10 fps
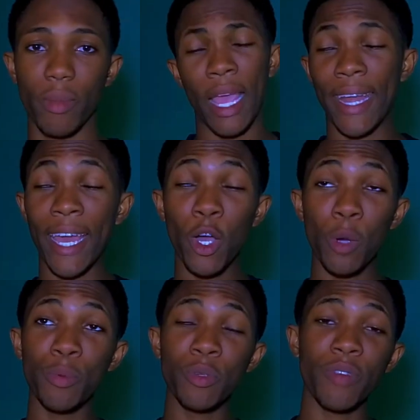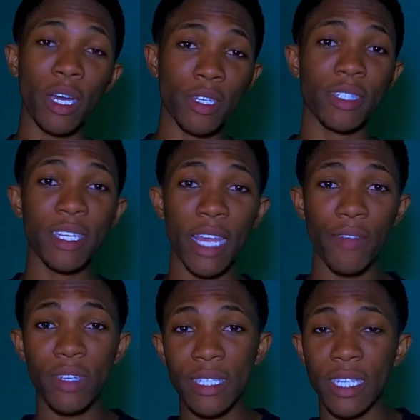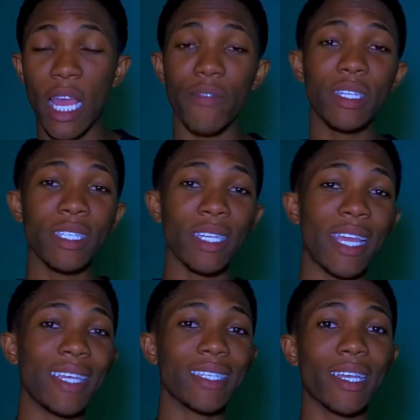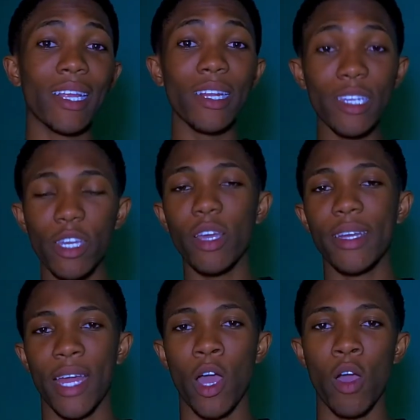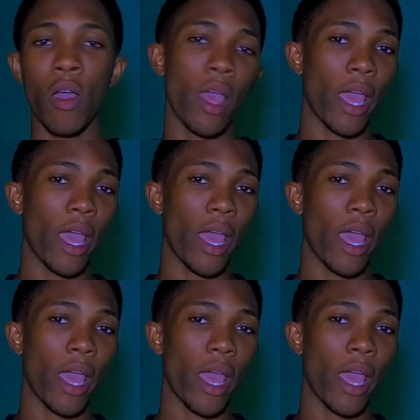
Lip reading: And I hope you've understand everything. Everything is clear now.